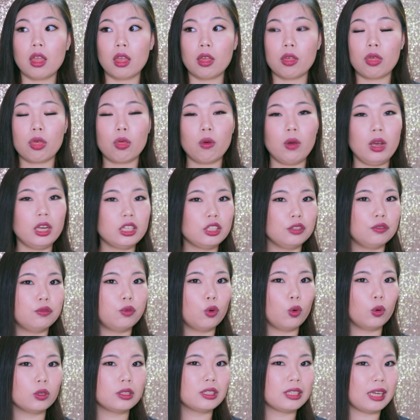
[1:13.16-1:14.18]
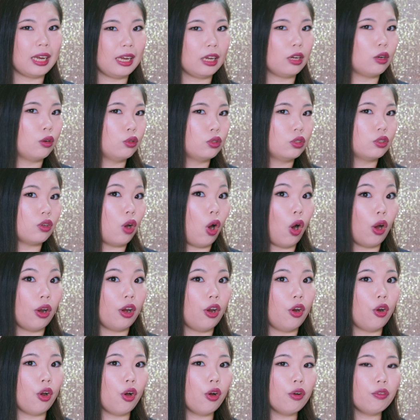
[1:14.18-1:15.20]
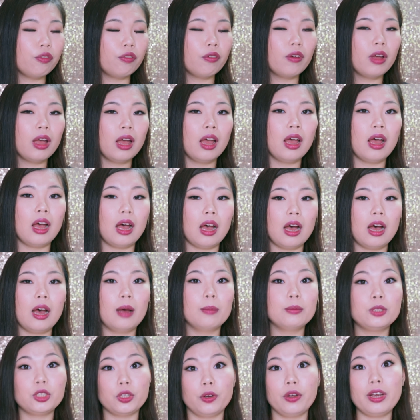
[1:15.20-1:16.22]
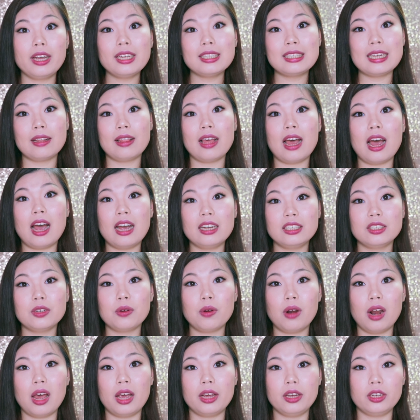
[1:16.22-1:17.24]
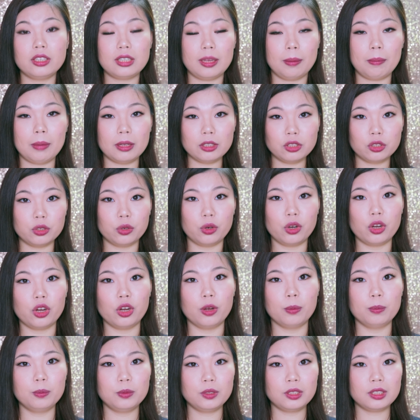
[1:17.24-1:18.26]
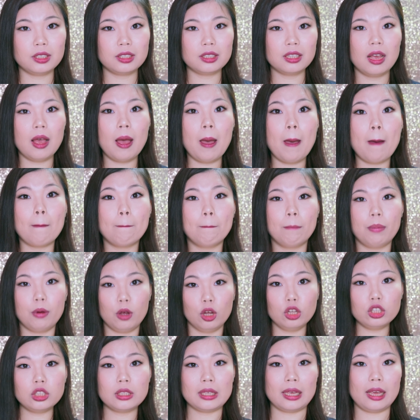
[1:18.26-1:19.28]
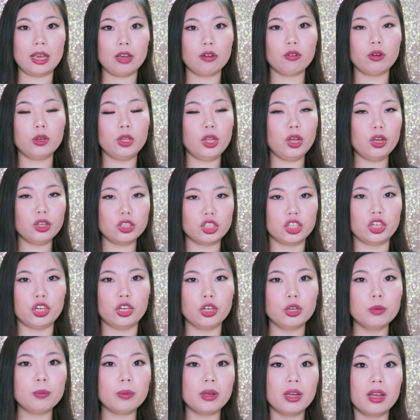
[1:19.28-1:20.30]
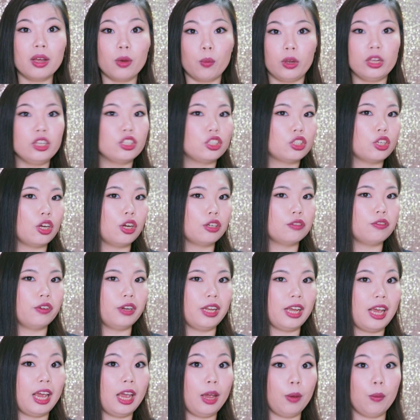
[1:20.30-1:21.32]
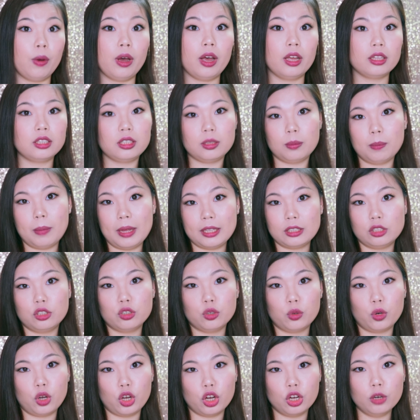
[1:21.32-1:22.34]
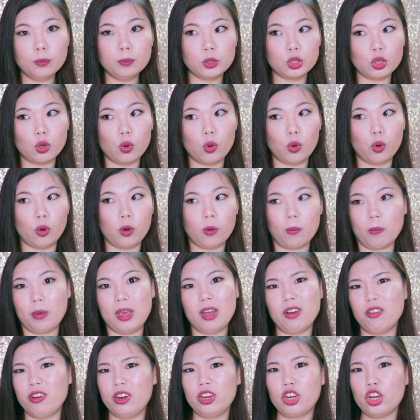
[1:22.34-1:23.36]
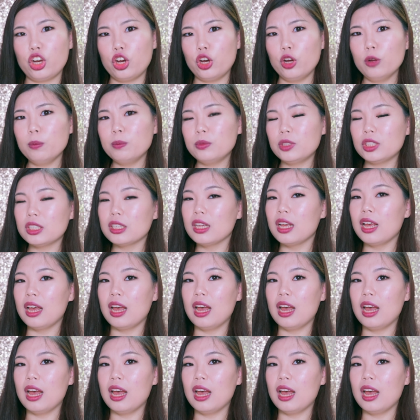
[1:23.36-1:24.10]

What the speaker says: 3 to 4 cycles on and off. So you can tell that I don't like using menstrual cups. But here on YouTube, when you search for the keywords menstrual cups or period cups,